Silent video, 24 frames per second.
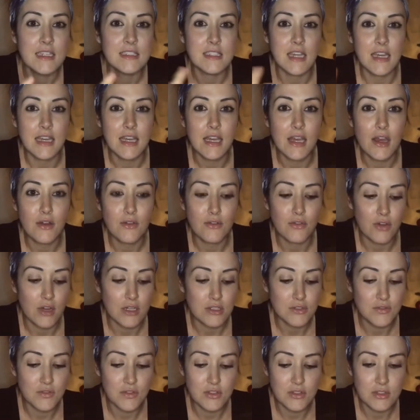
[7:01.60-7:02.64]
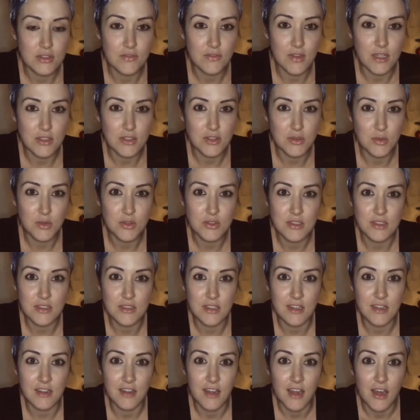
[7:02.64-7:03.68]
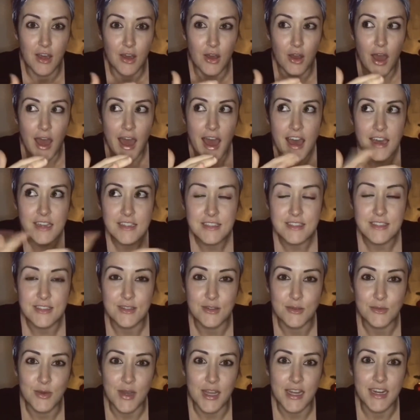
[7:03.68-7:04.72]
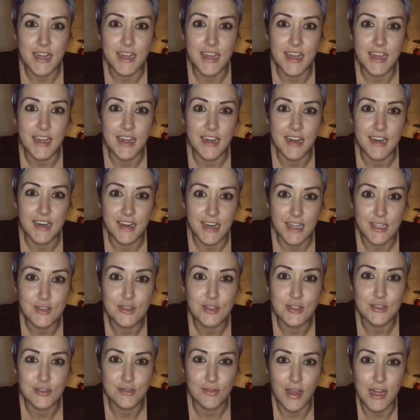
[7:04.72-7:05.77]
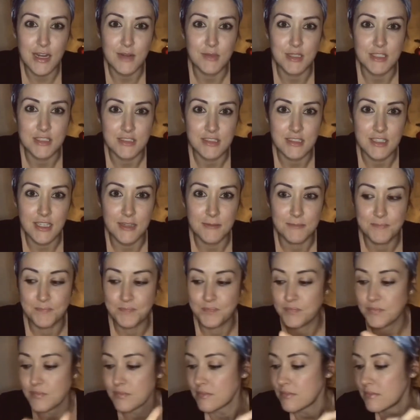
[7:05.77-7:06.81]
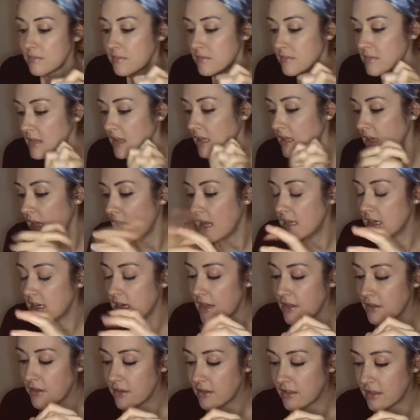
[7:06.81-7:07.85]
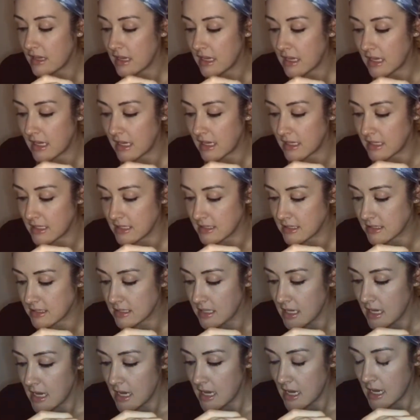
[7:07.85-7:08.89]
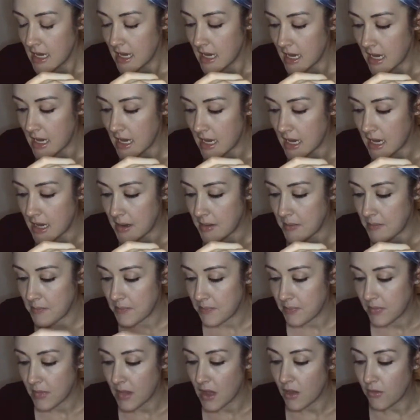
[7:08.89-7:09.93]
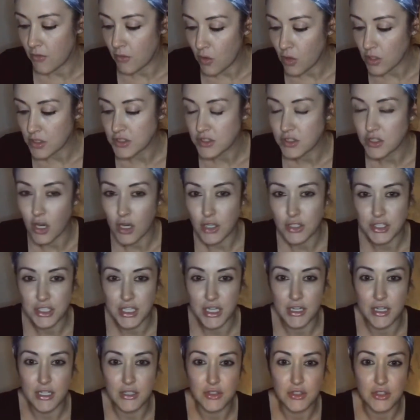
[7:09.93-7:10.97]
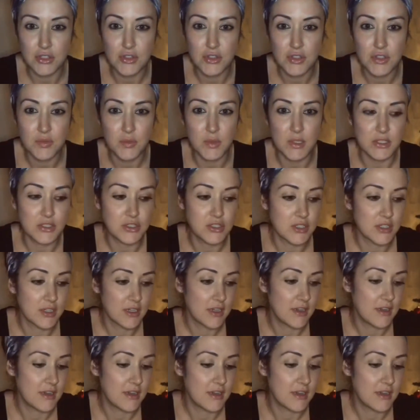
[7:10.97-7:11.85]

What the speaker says: snacking on fresh fruits and vegetables is an excellent way to get nature's vitamin C. Another thing is, of course, tart cherry juice, which